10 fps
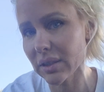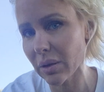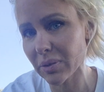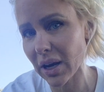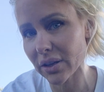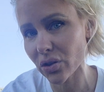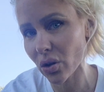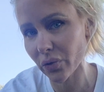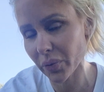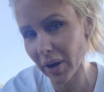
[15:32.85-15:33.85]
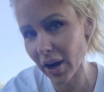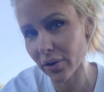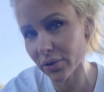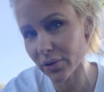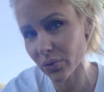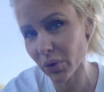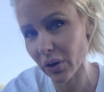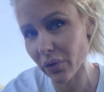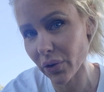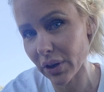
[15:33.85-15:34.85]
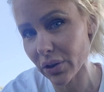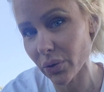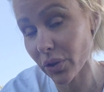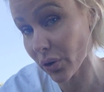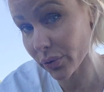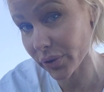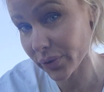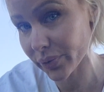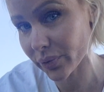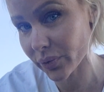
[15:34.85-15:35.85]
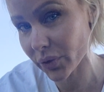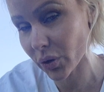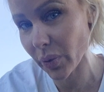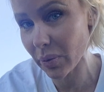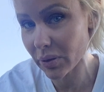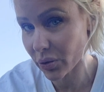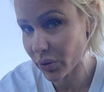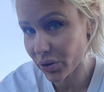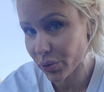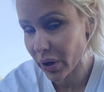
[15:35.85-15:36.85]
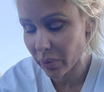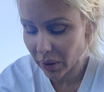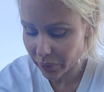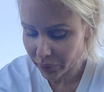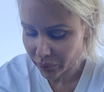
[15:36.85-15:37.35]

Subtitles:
zip ties all over my house, whatever they do with those. So maybe to restrain me.